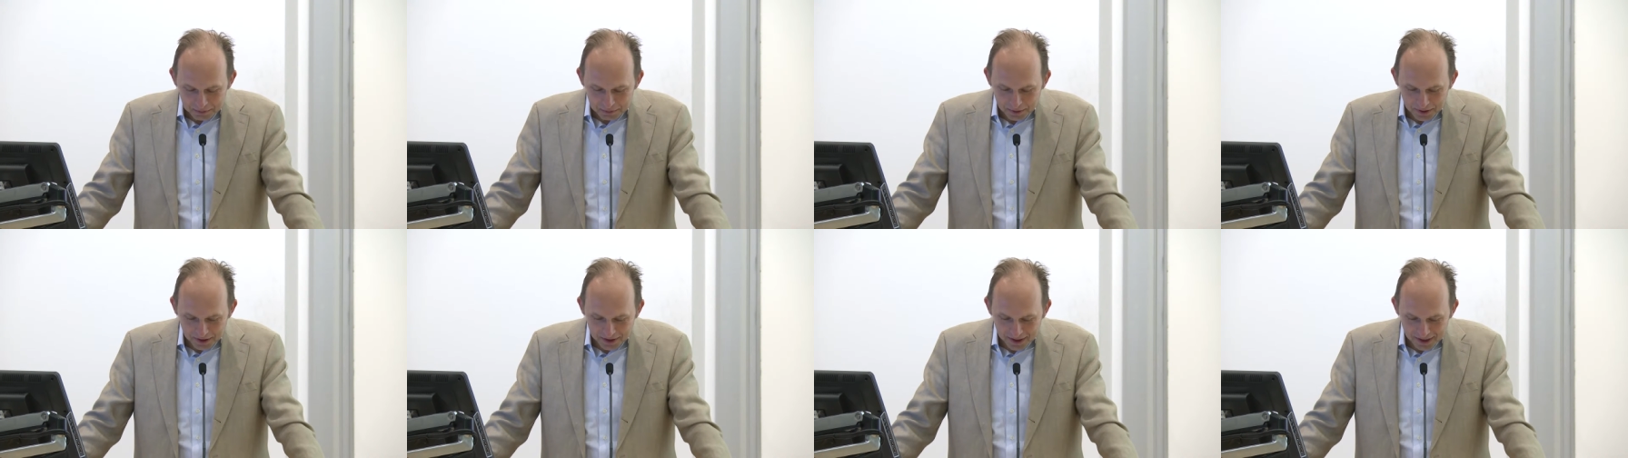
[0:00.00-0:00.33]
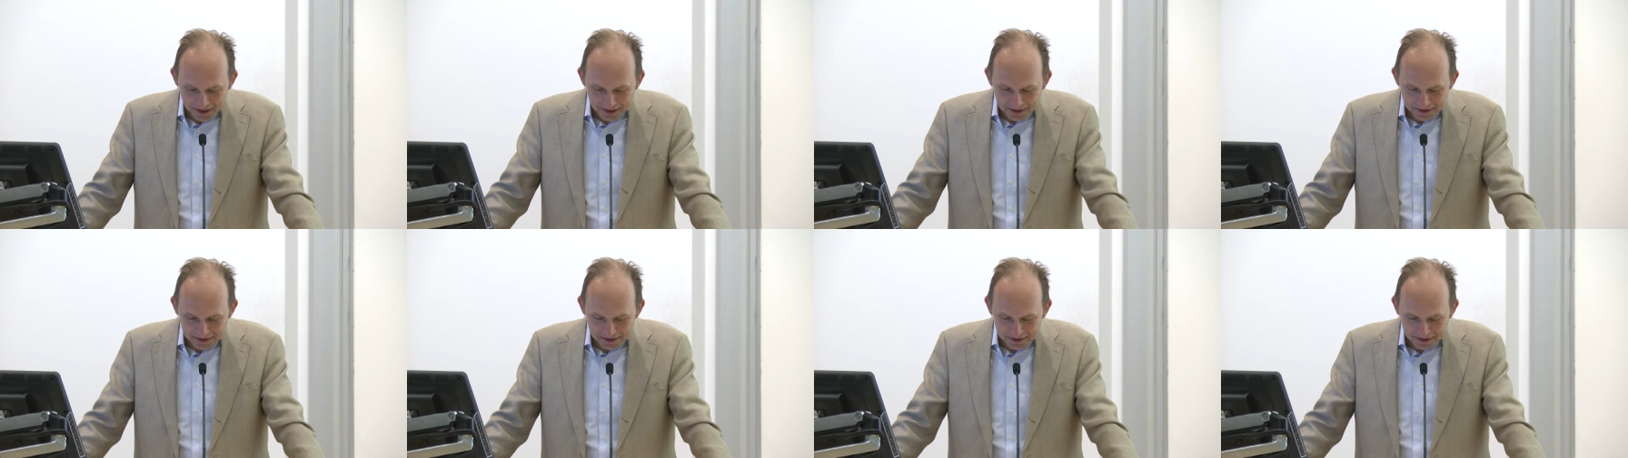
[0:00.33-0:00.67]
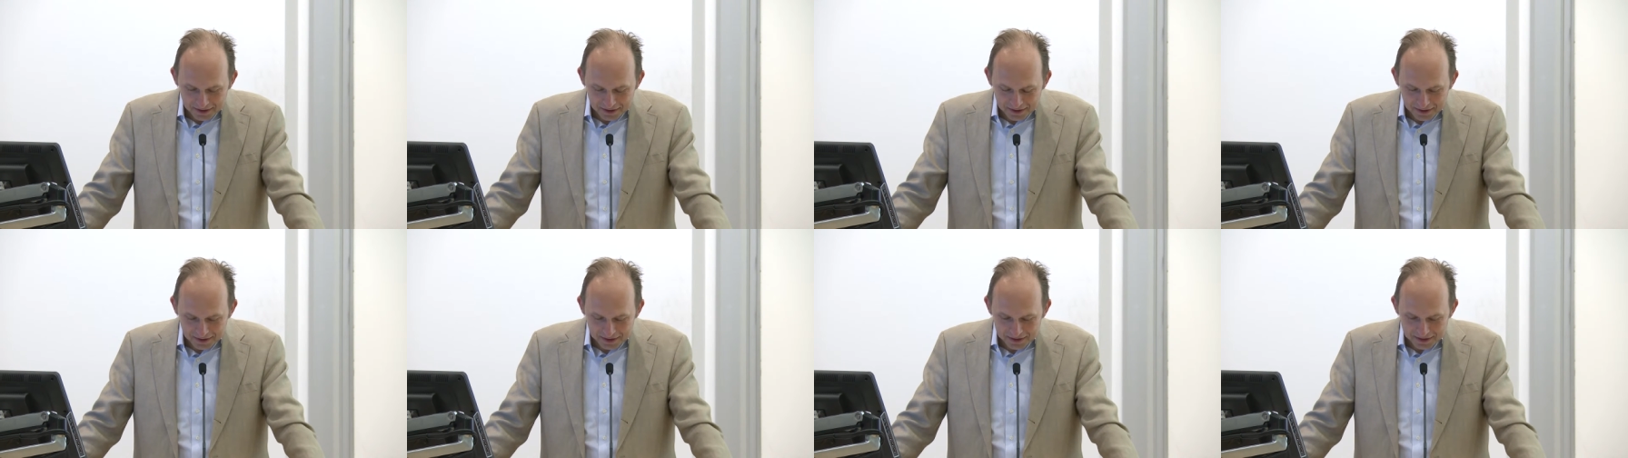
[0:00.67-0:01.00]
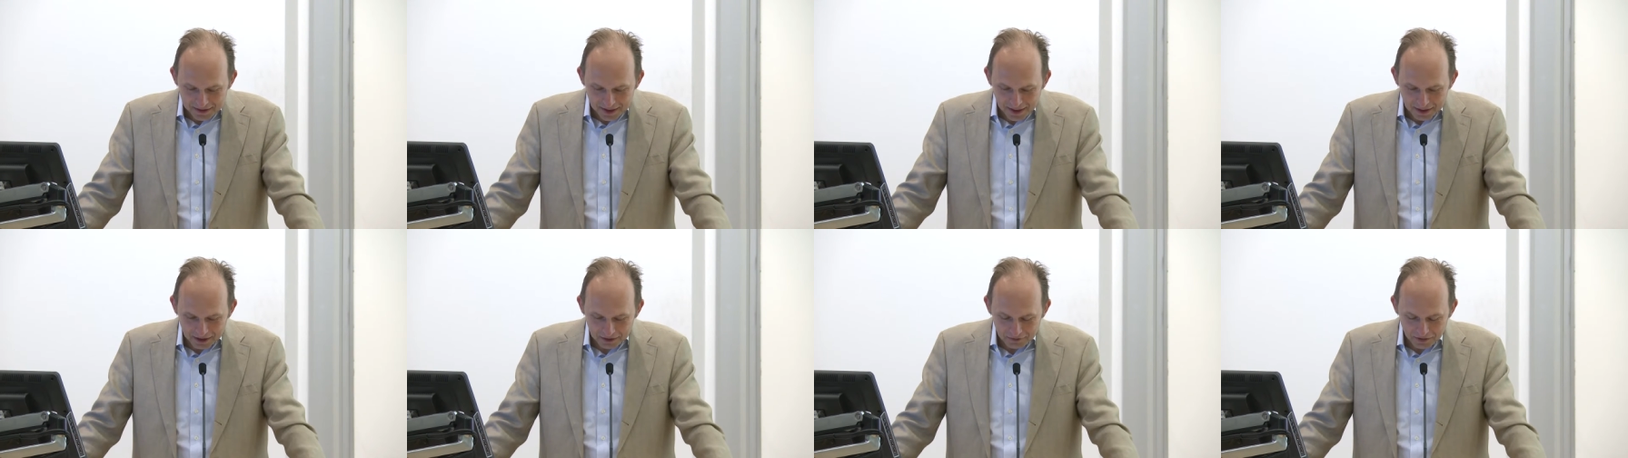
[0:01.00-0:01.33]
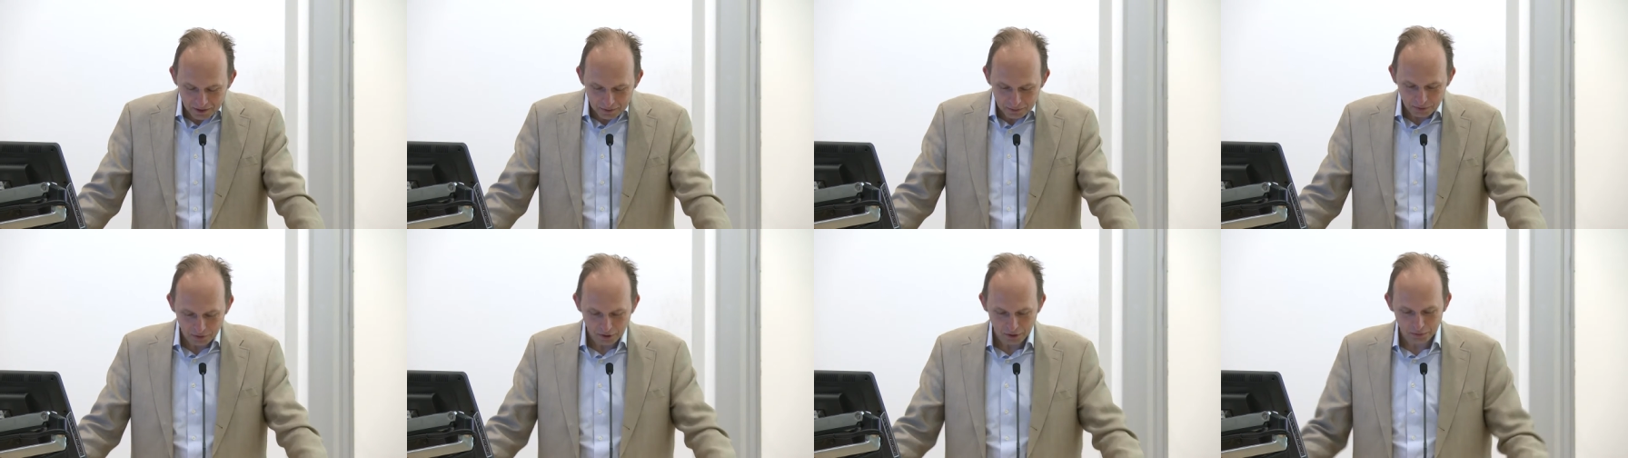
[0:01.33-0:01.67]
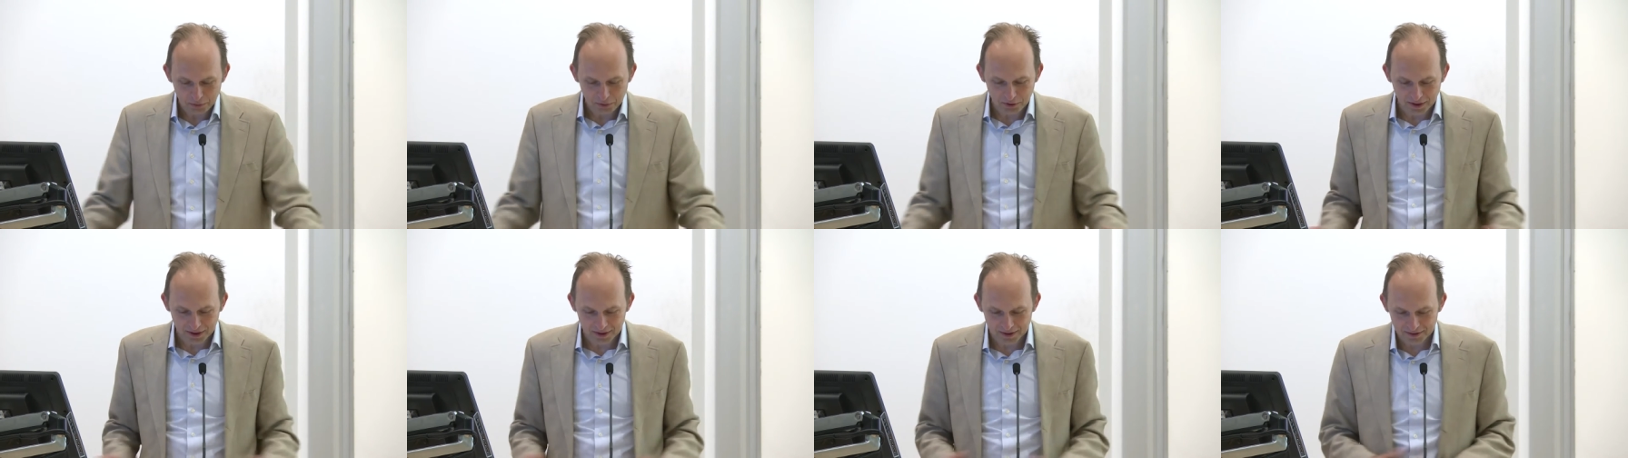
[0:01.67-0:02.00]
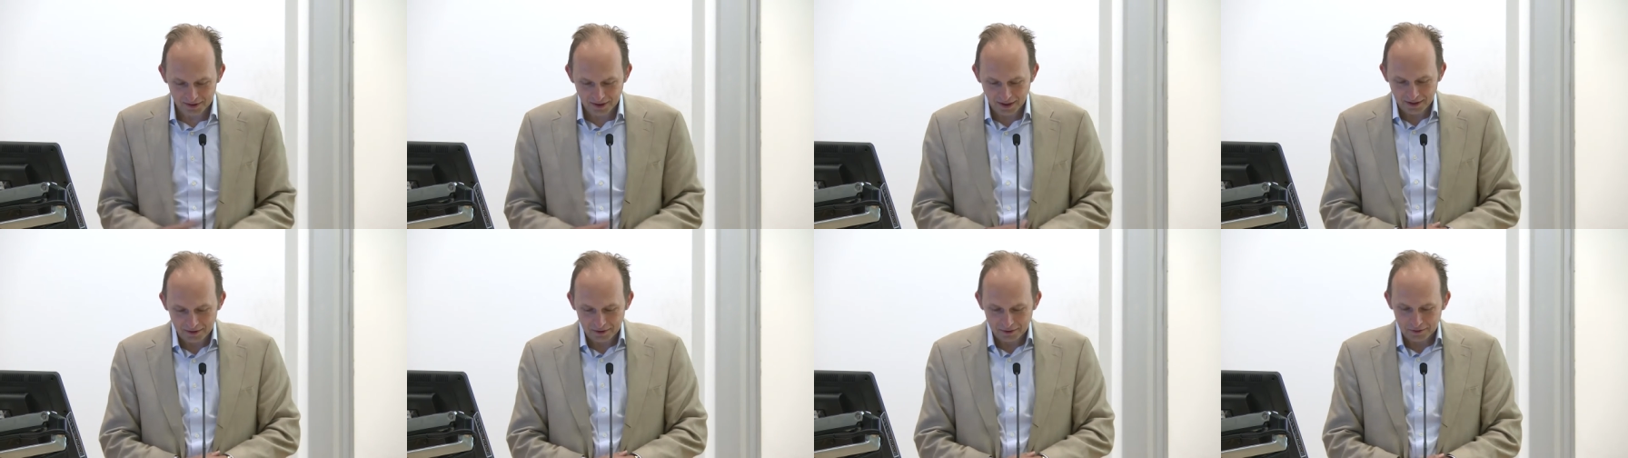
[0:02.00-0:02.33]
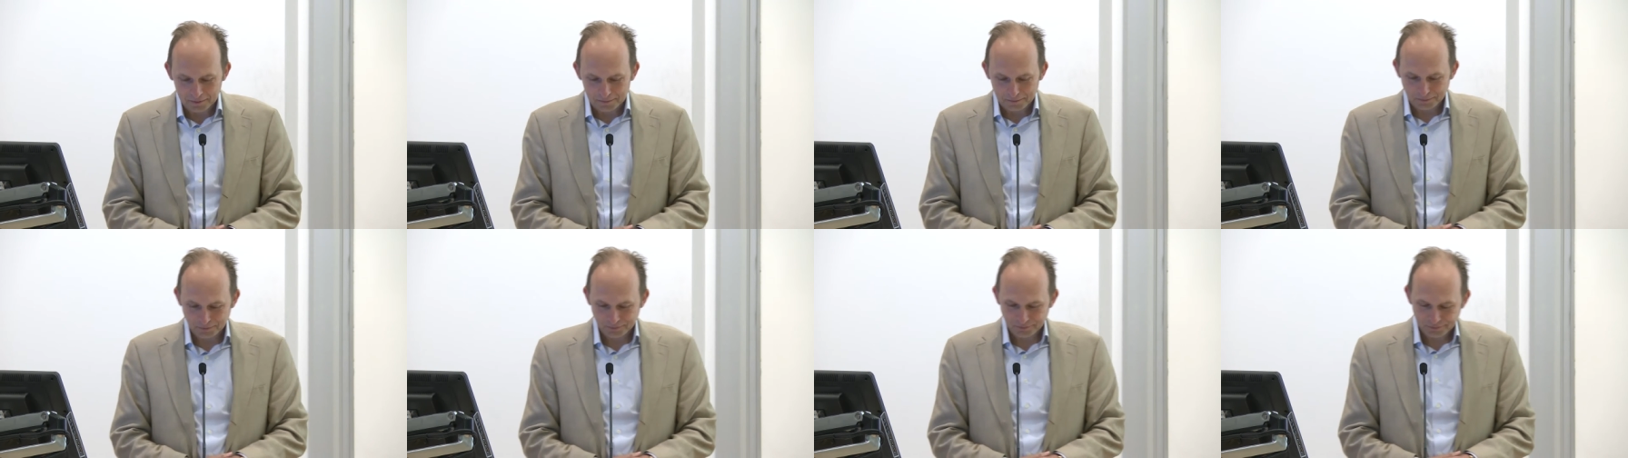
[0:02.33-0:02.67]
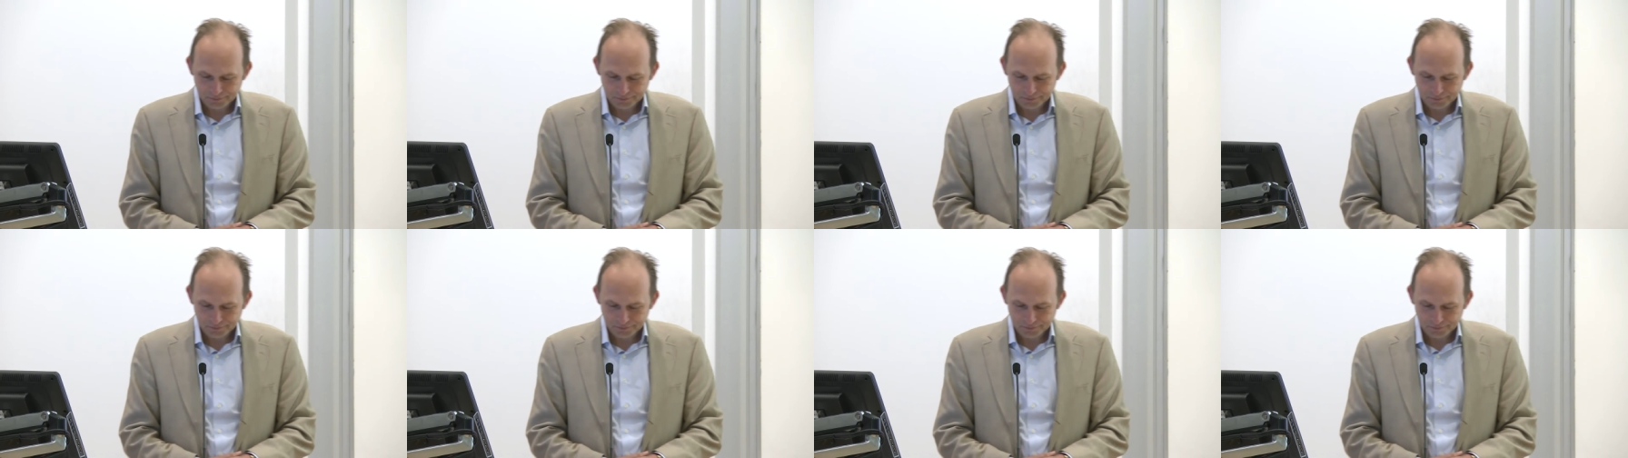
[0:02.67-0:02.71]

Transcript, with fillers: but that is, is kind of an appropriate title.